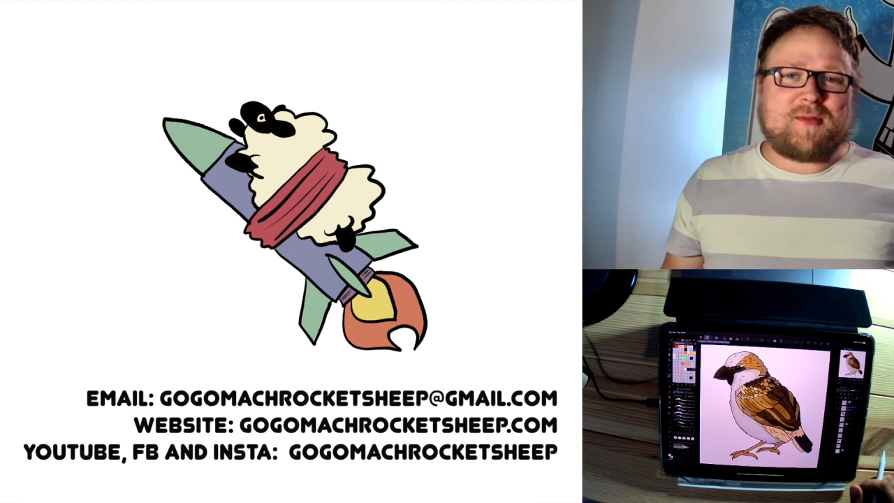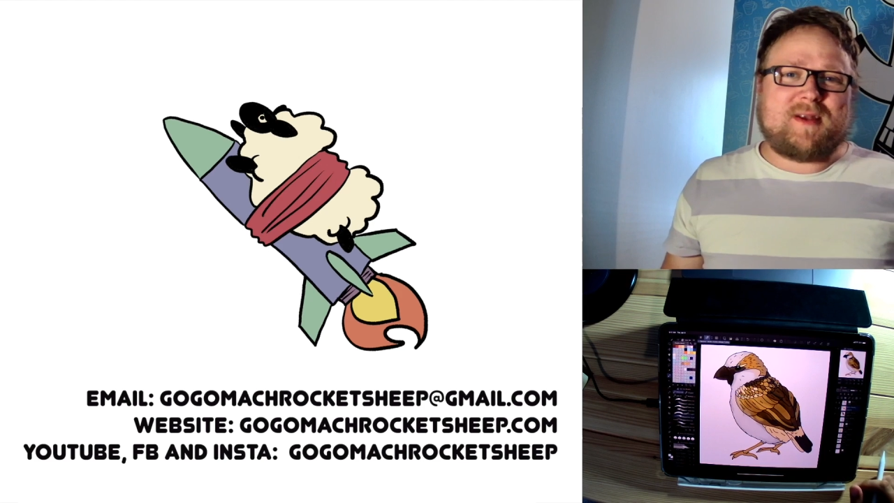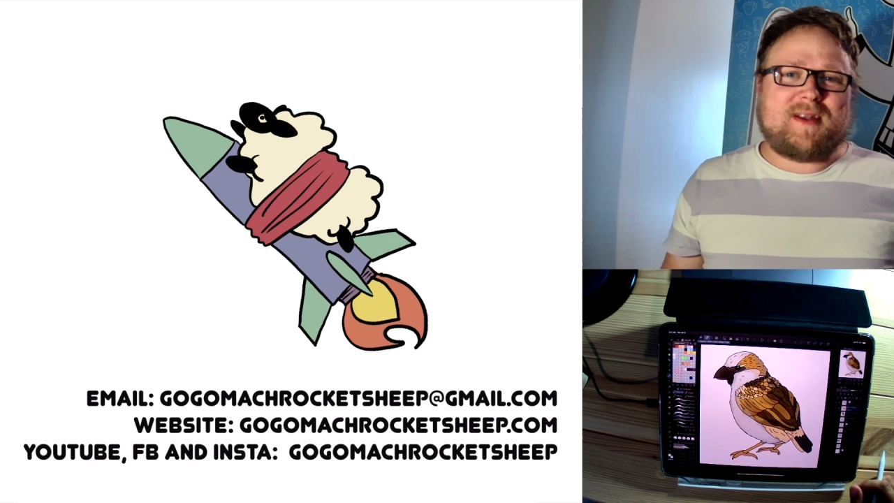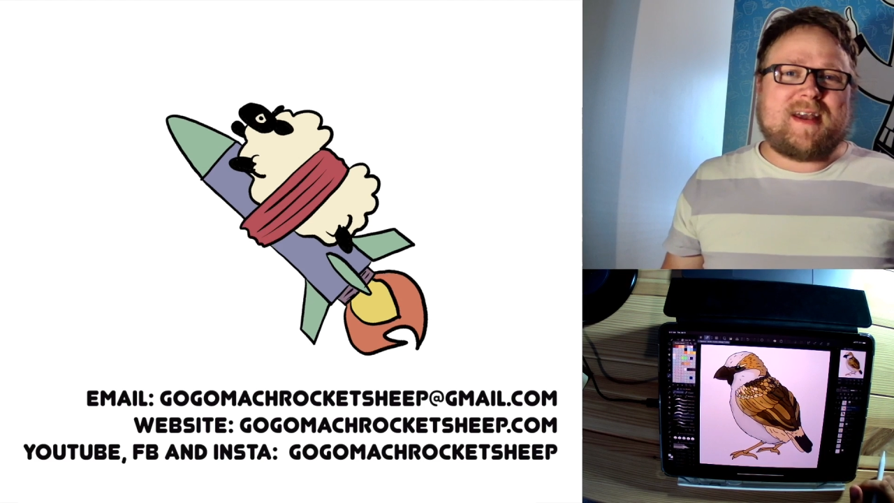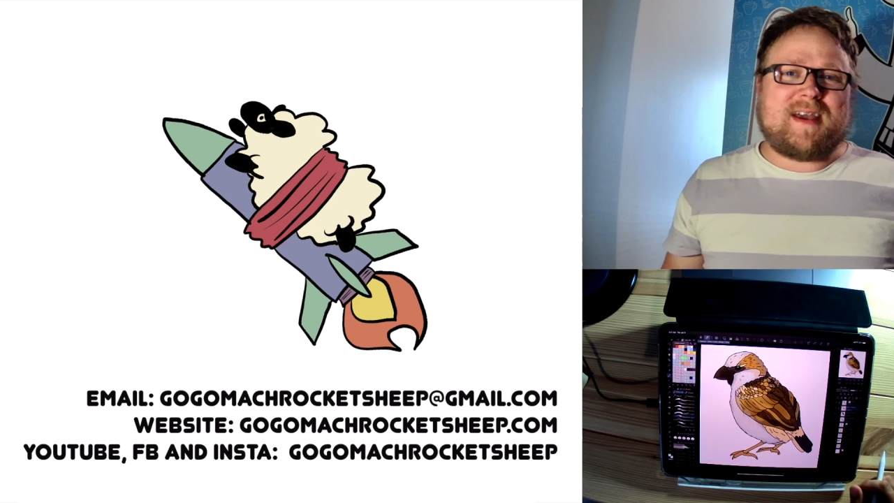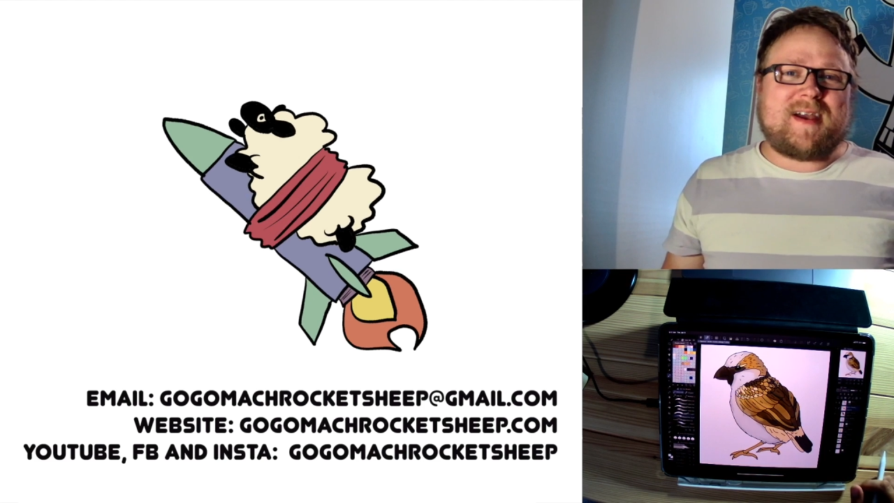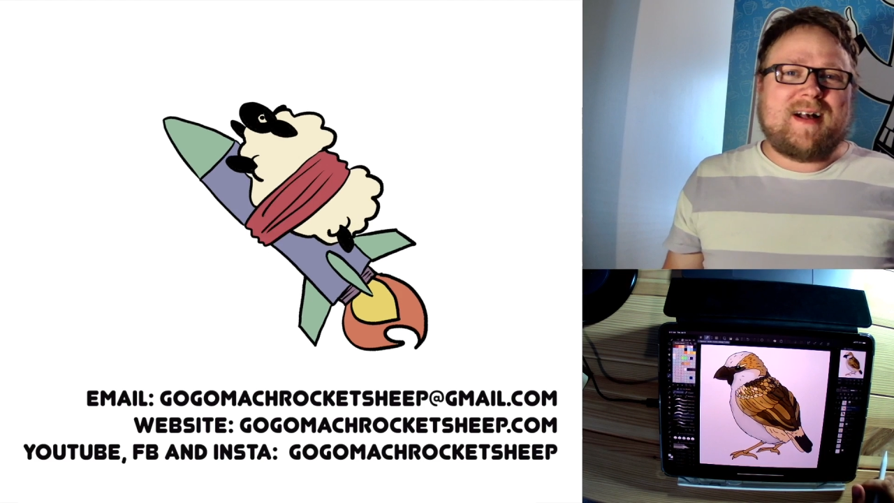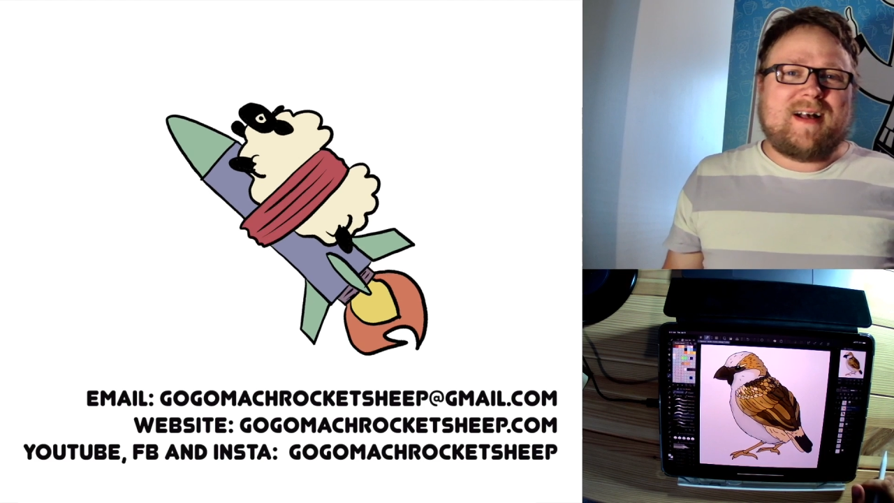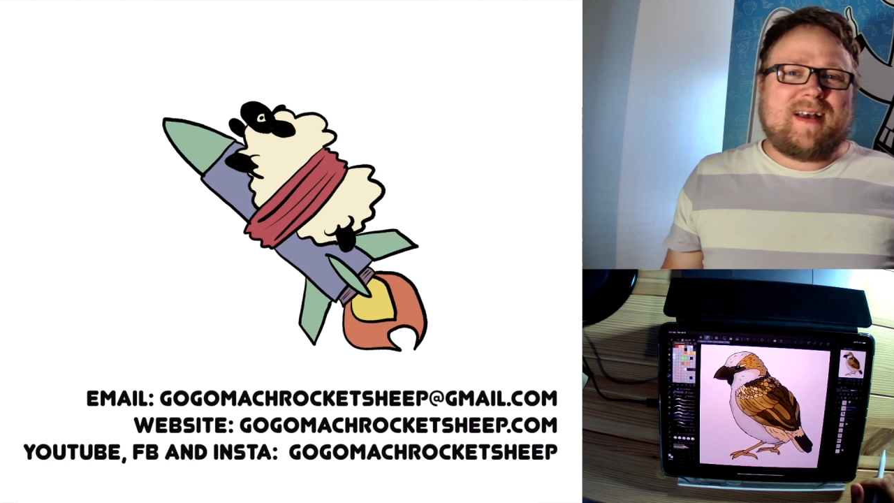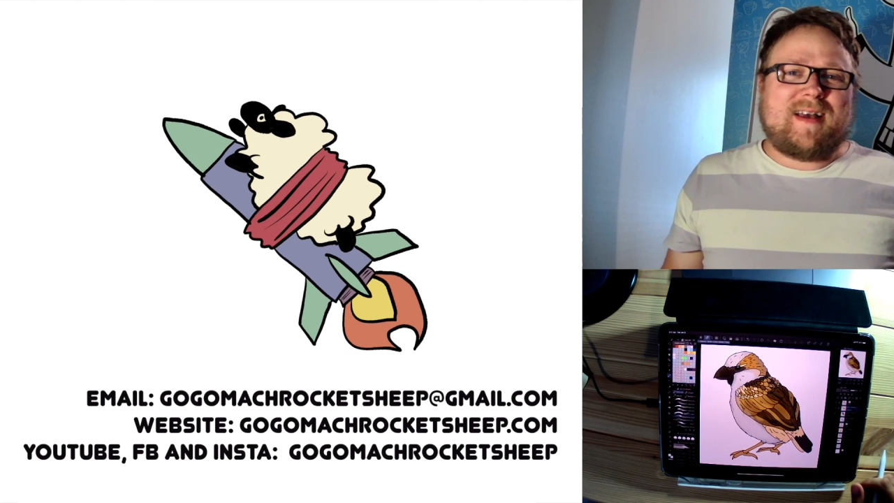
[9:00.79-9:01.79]
me today,
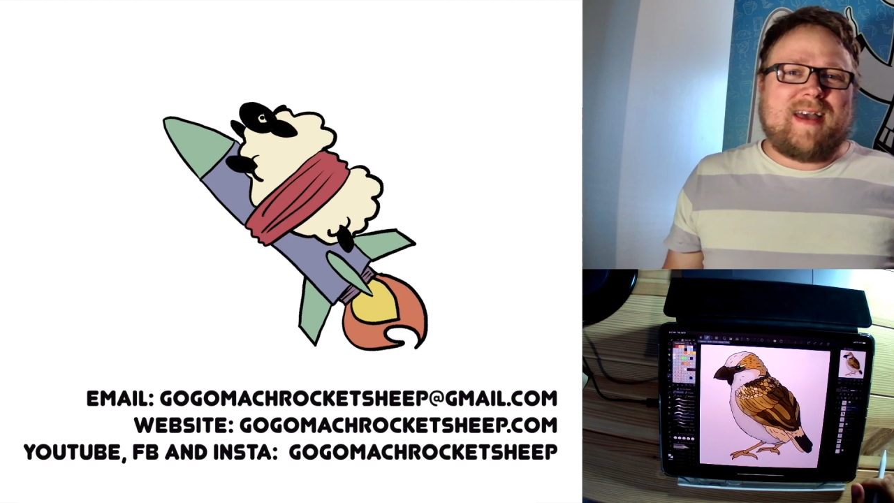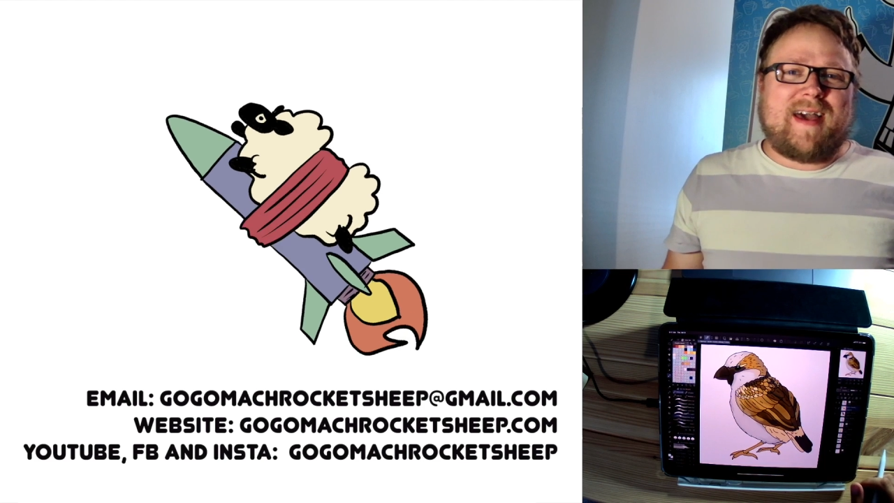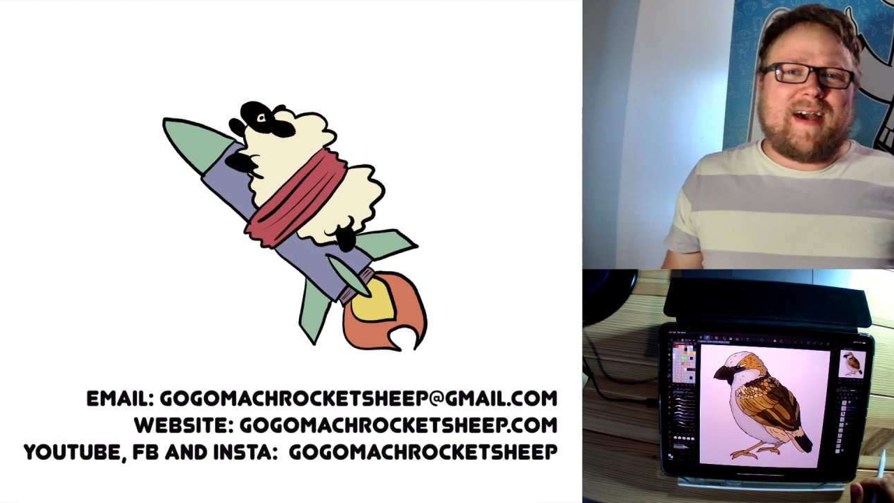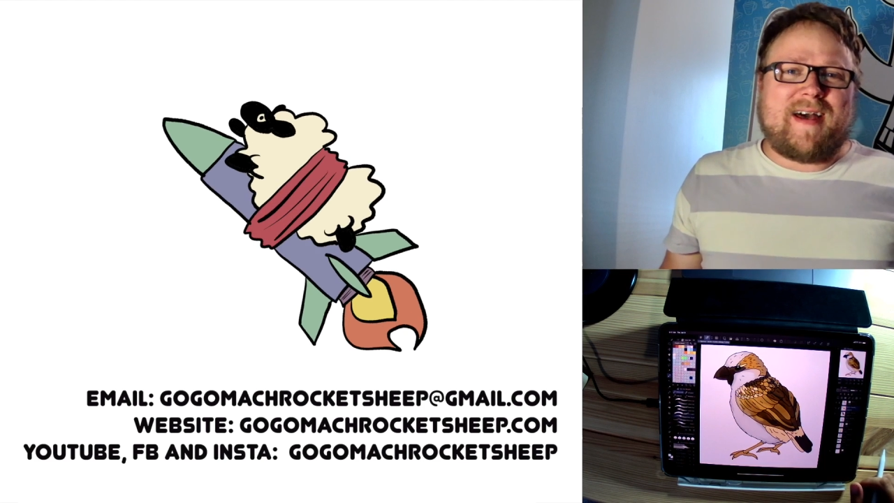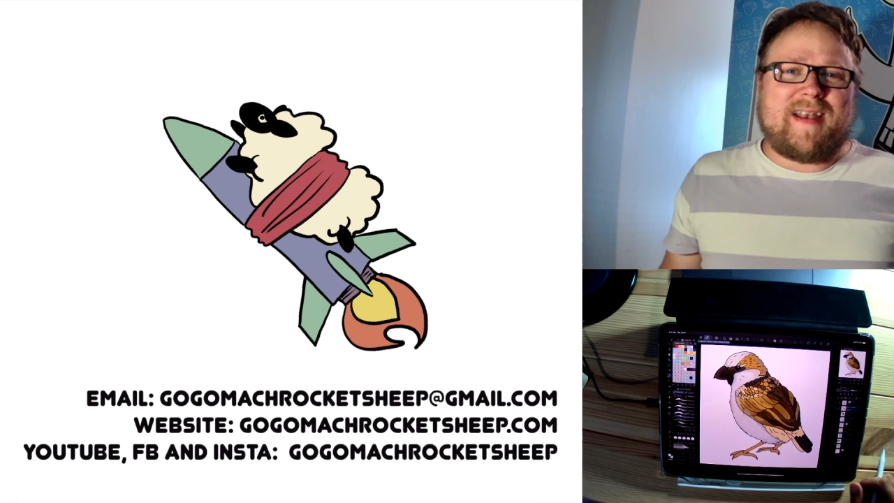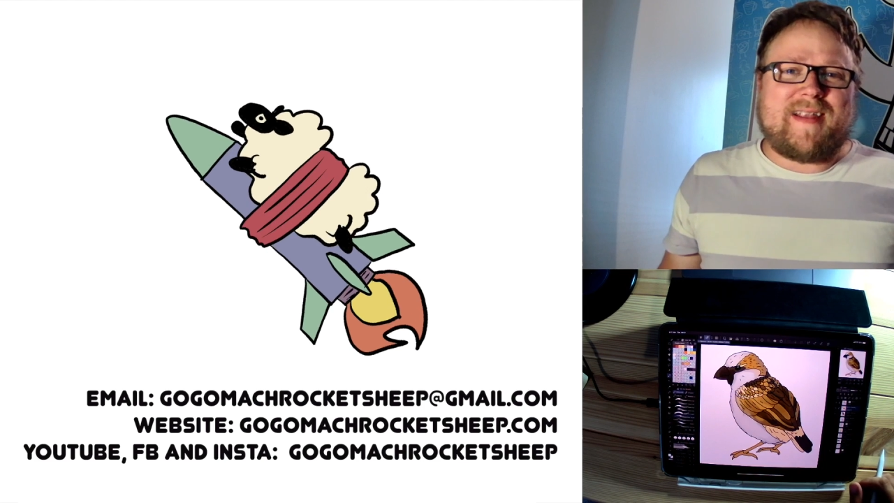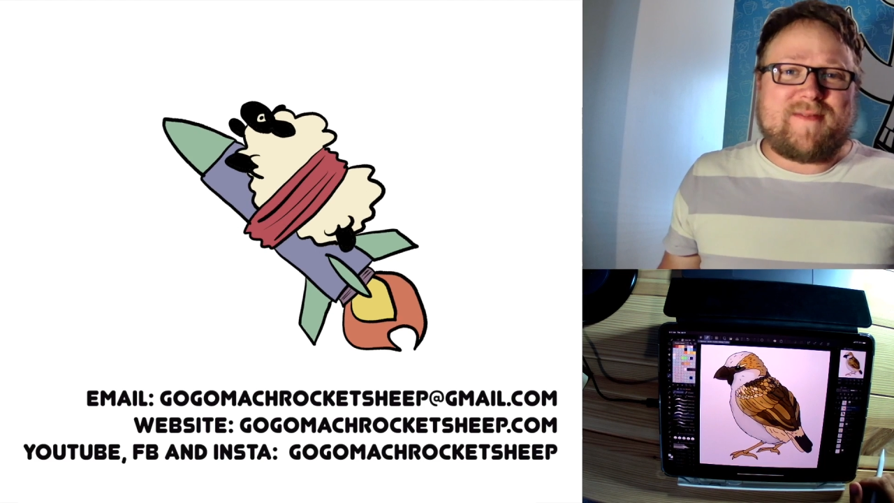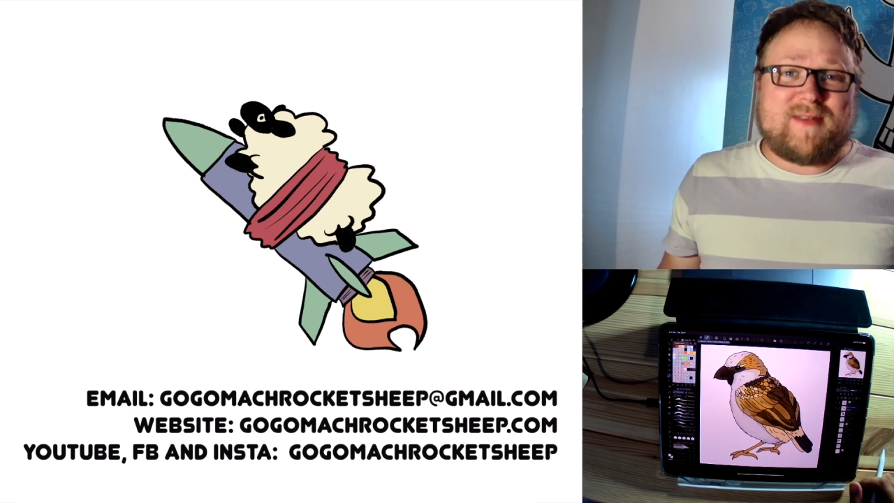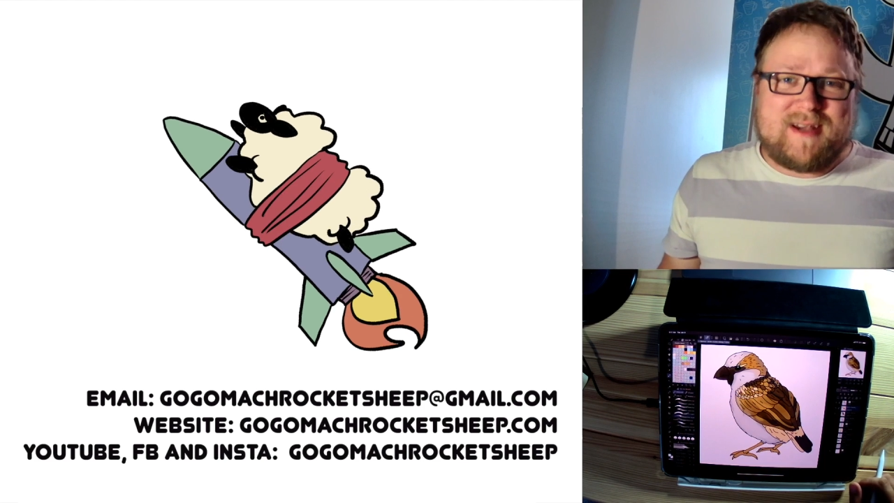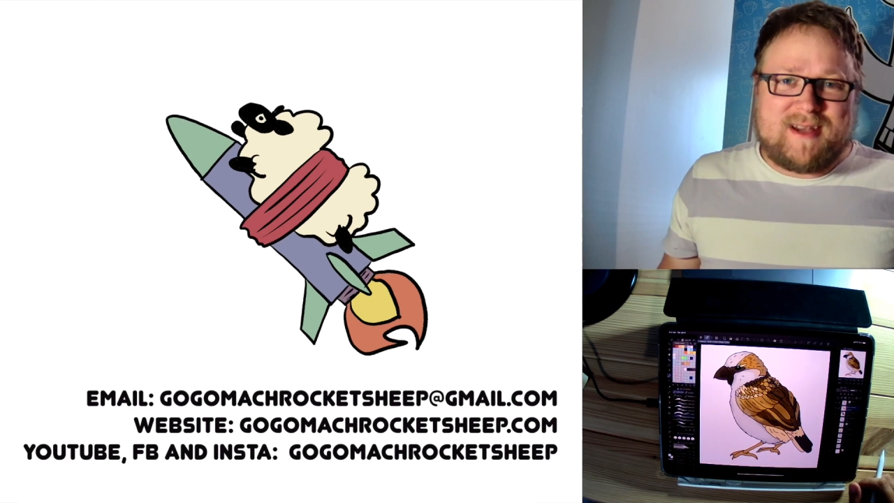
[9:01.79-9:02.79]
and
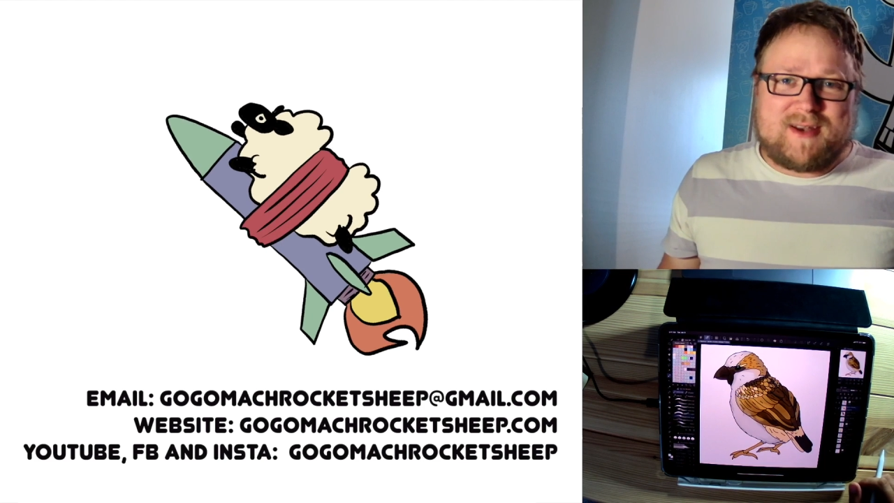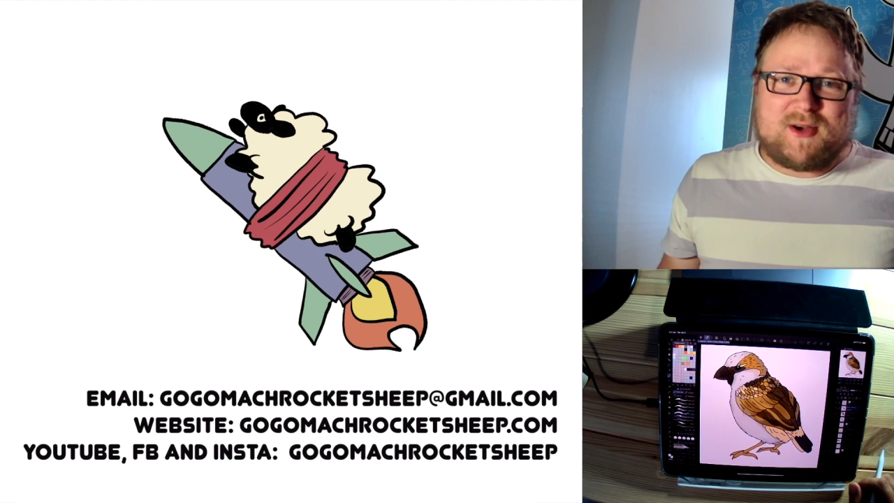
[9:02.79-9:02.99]
if you did,